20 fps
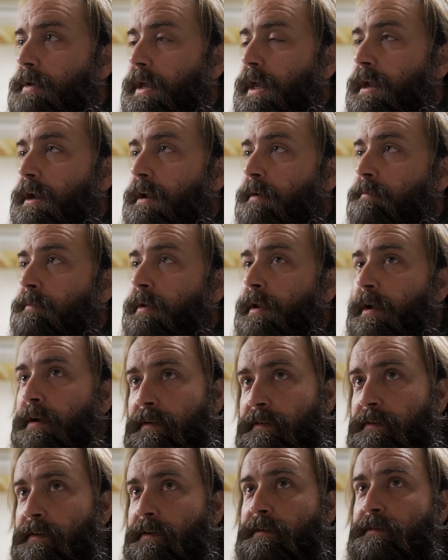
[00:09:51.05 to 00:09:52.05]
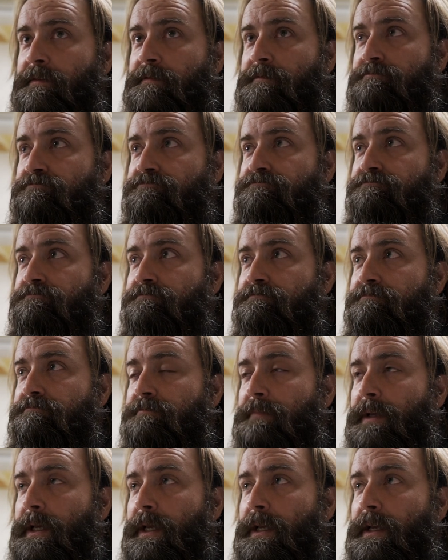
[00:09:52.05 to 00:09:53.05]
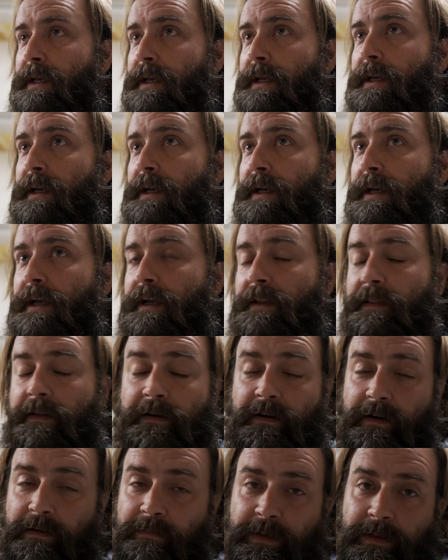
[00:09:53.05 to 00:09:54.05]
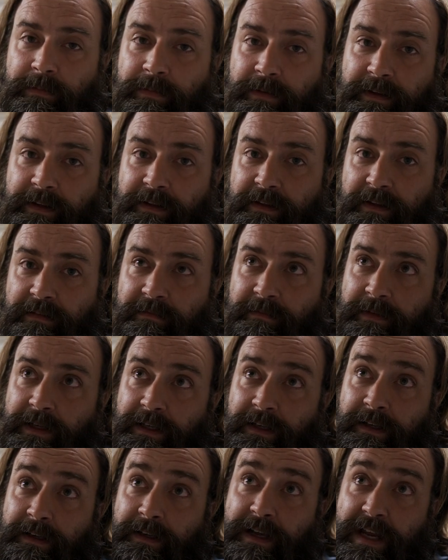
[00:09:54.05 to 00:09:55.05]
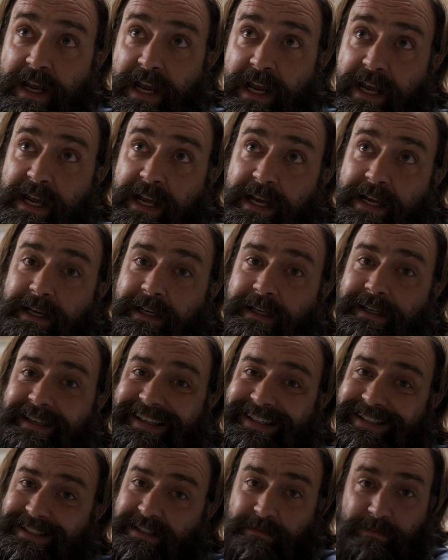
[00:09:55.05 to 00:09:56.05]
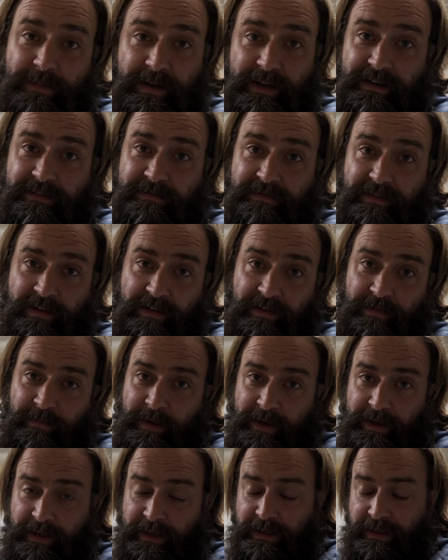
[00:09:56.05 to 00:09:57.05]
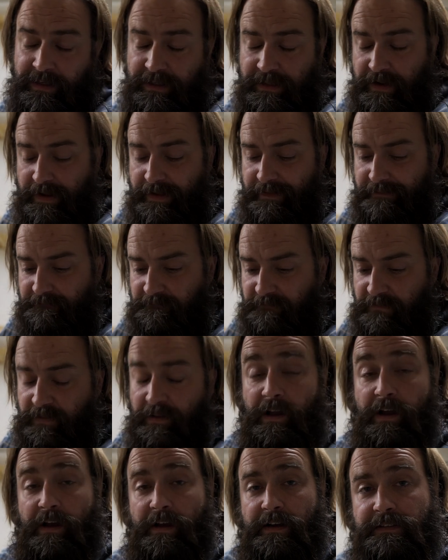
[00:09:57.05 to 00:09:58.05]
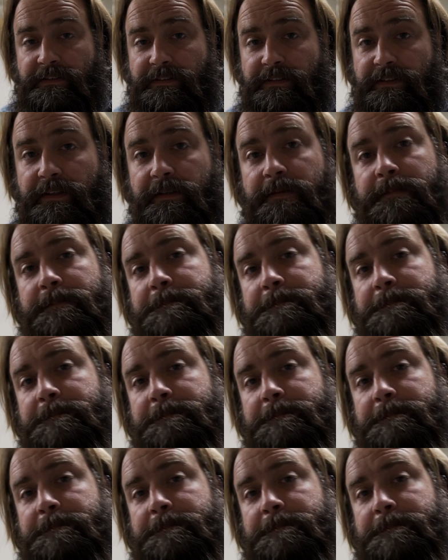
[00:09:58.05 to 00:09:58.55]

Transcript: And I'm not alone. And there are people that love me in spite of all my flaws.